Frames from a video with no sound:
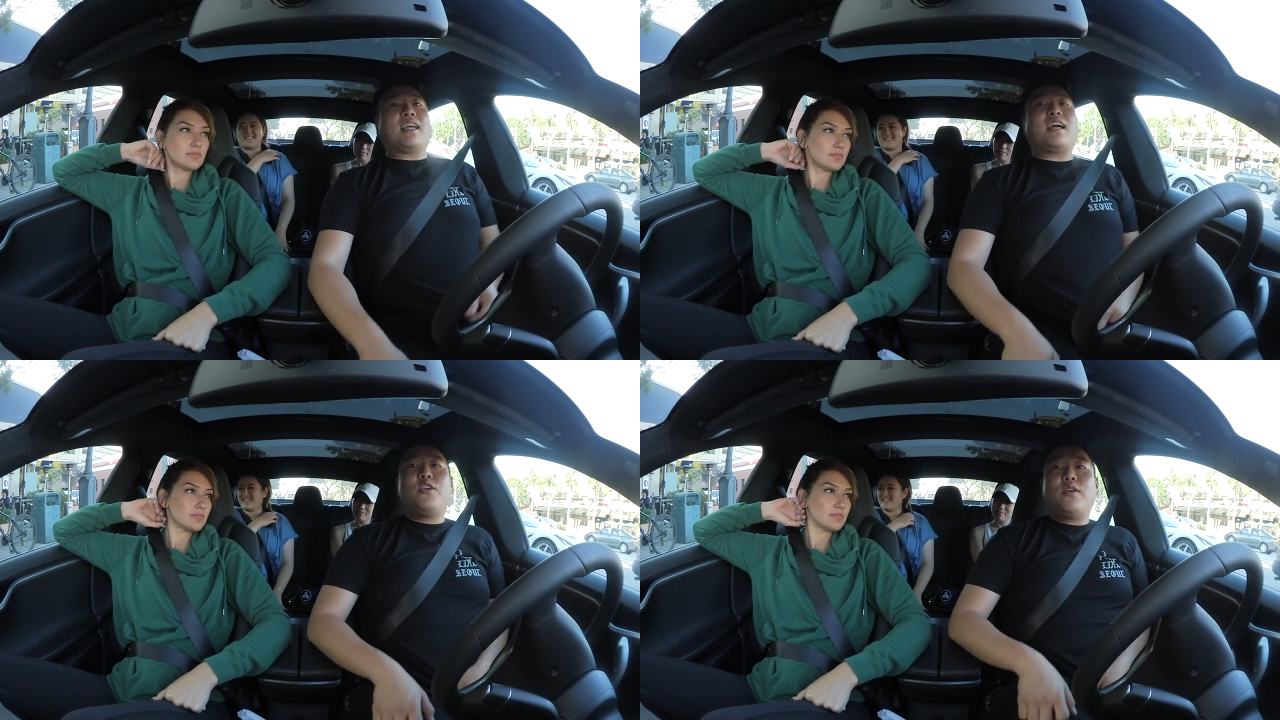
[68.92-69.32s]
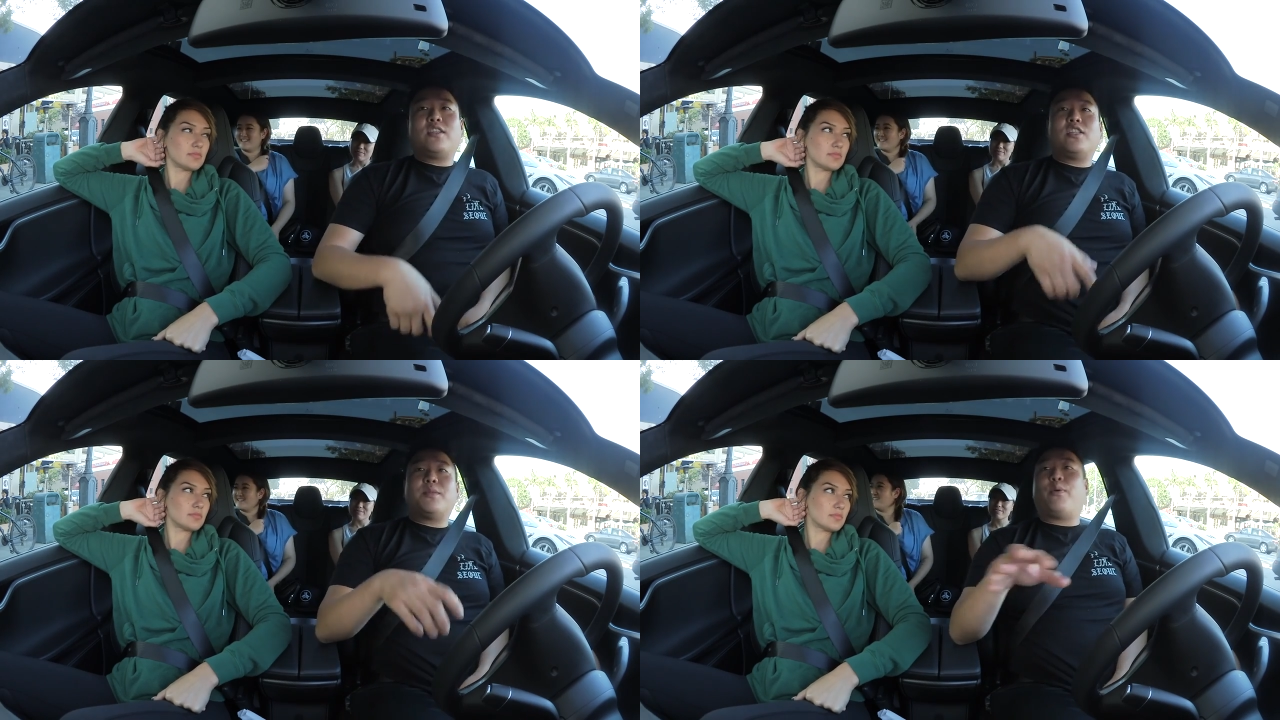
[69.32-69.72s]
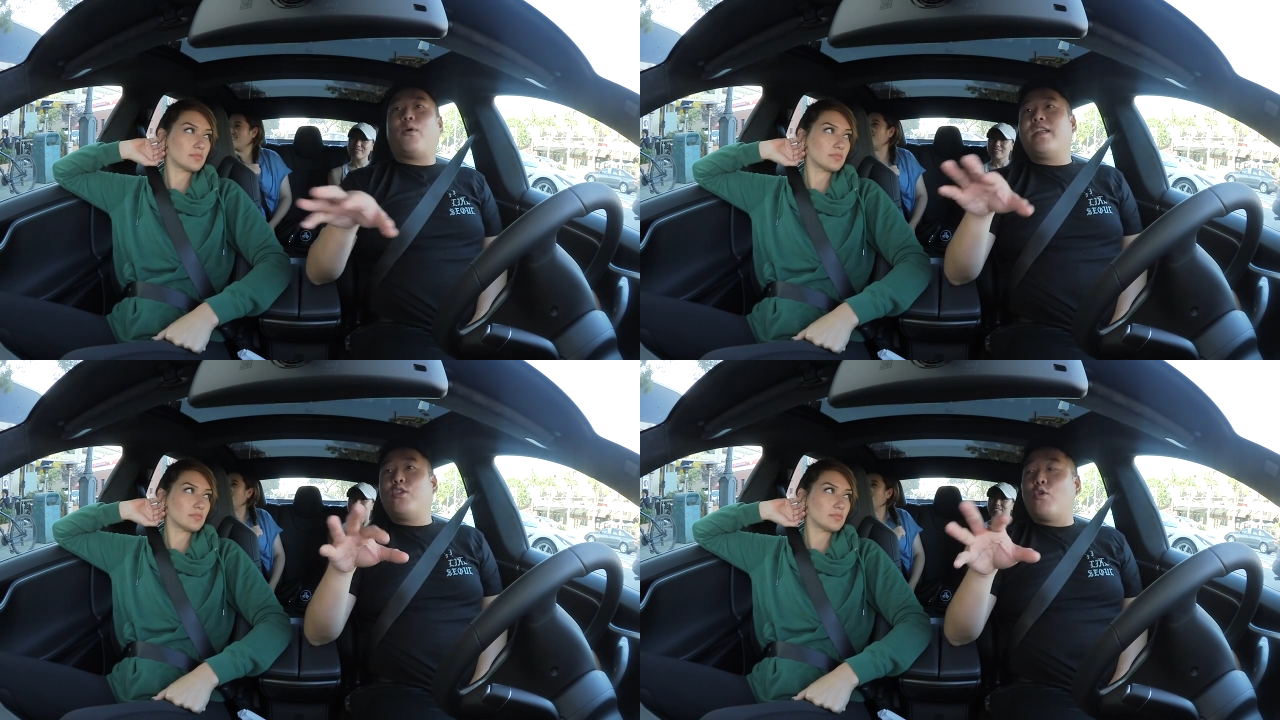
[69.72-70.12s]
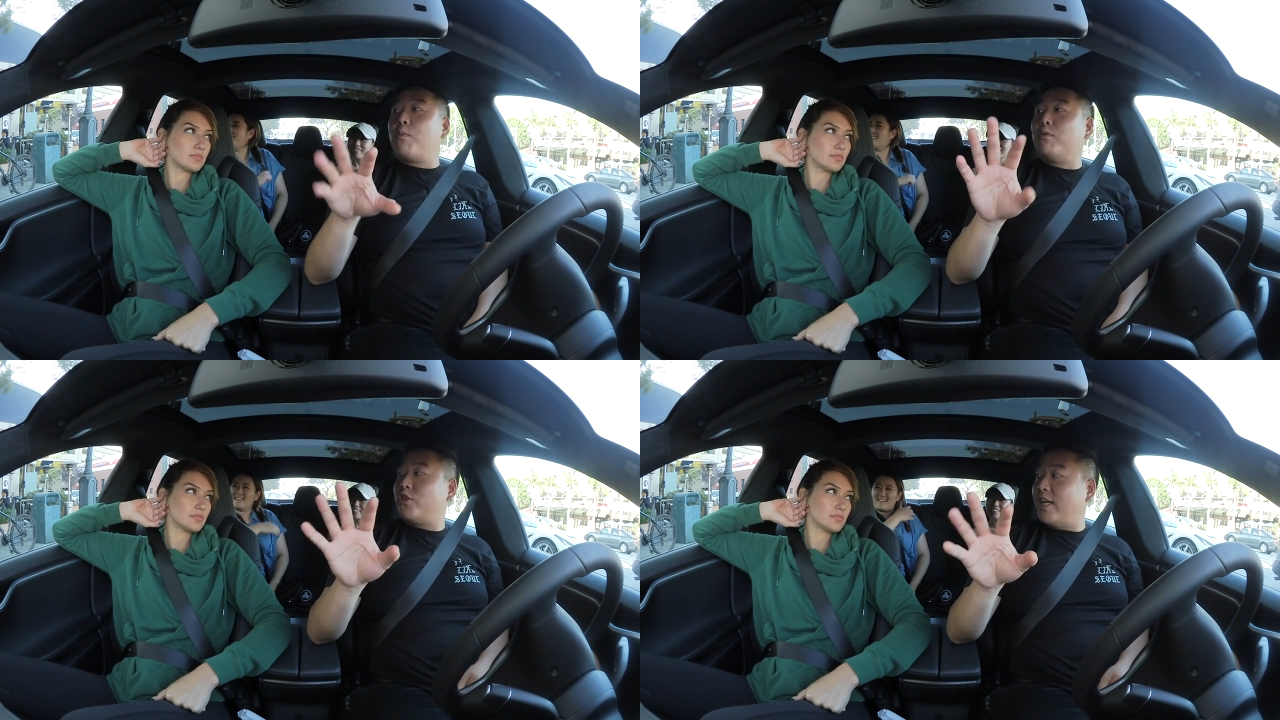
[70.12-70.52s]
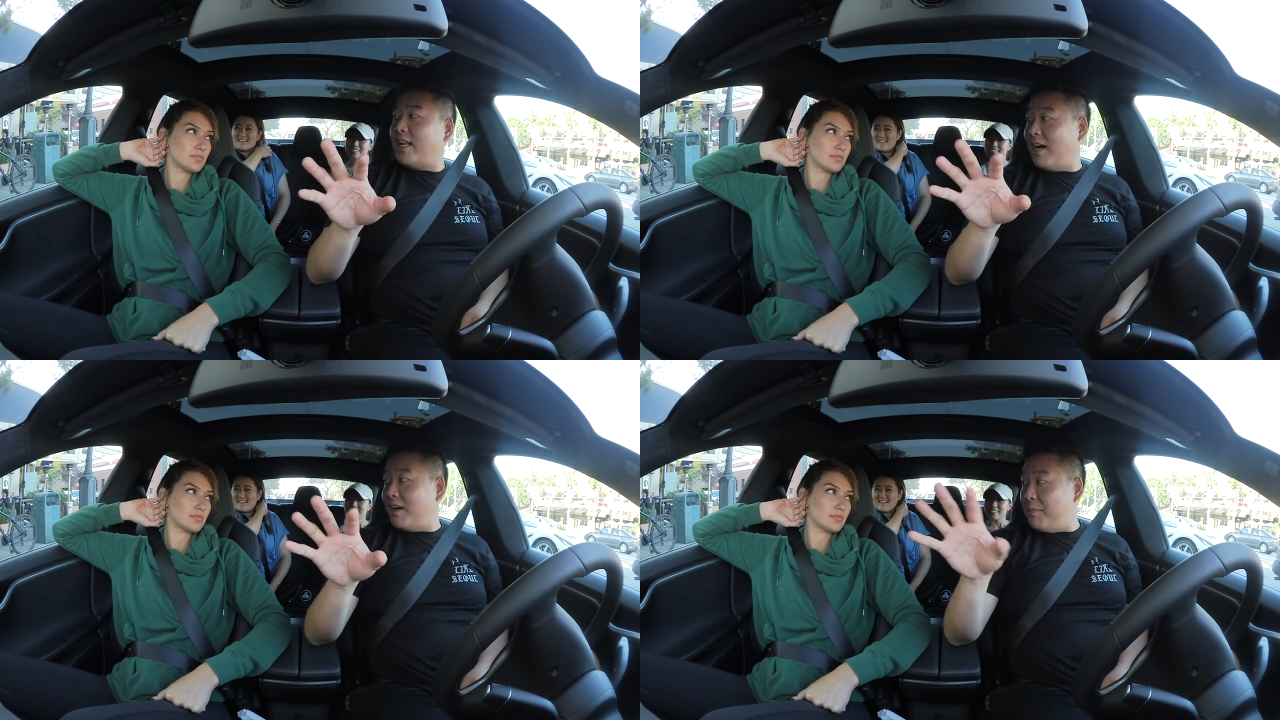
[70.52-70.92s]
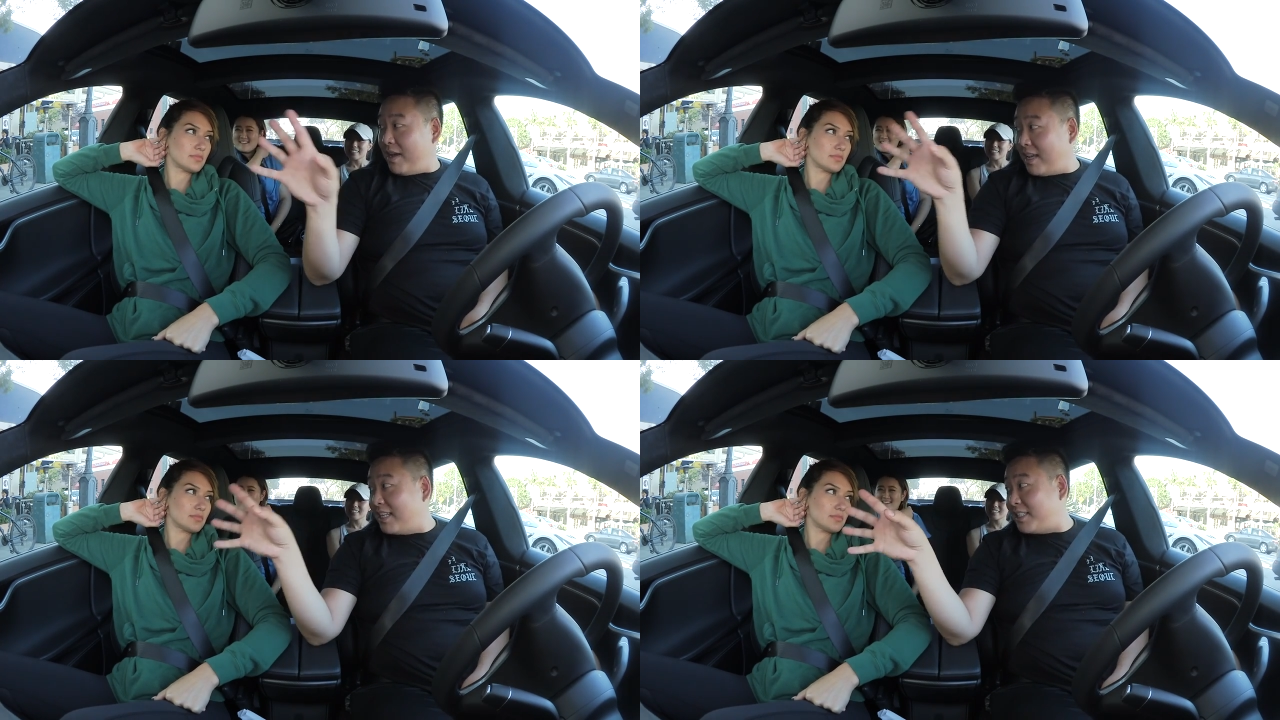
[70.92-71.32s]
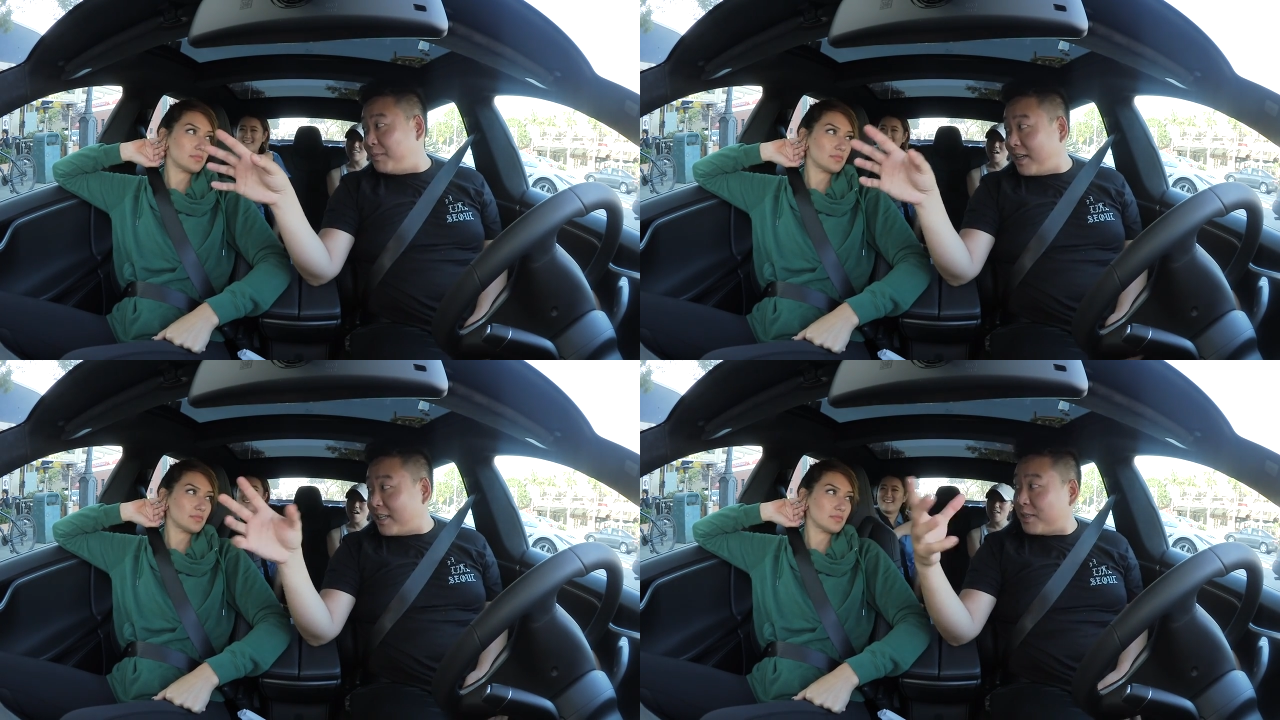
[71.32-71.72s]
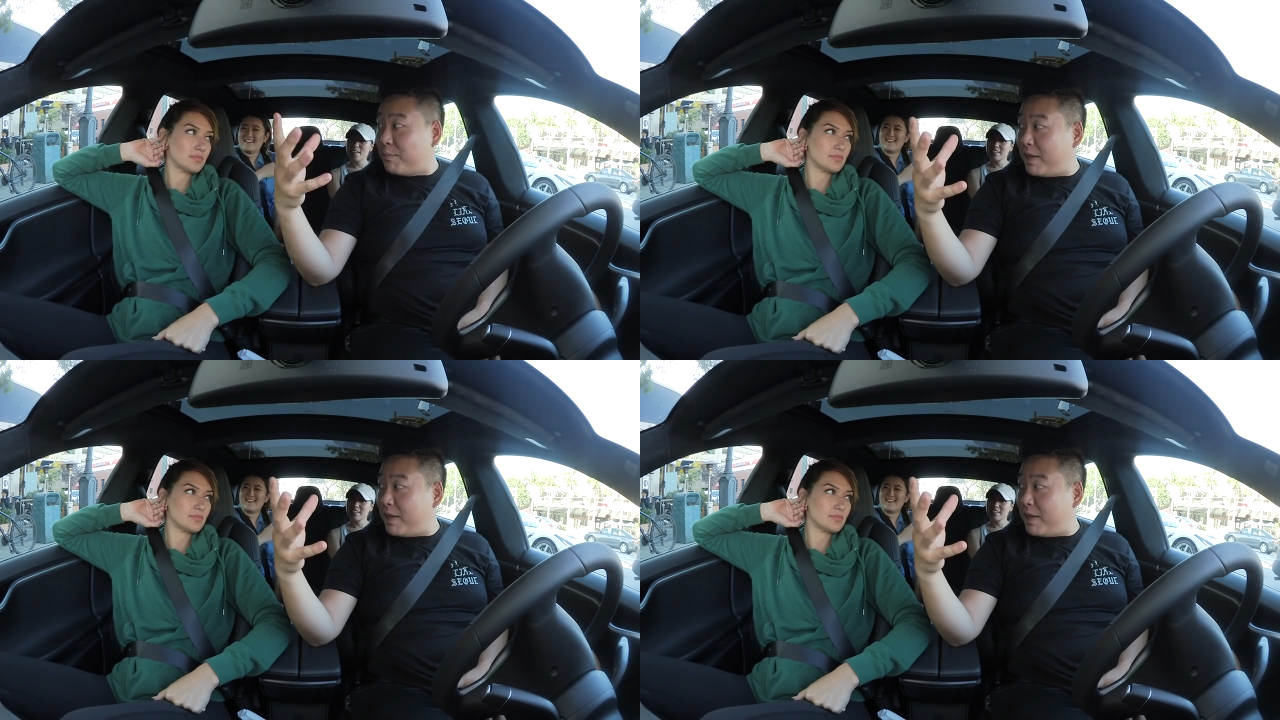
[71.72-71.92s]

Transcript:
Speaker 1: I like how you guys are just pointing normal shit out and making it seem like it's some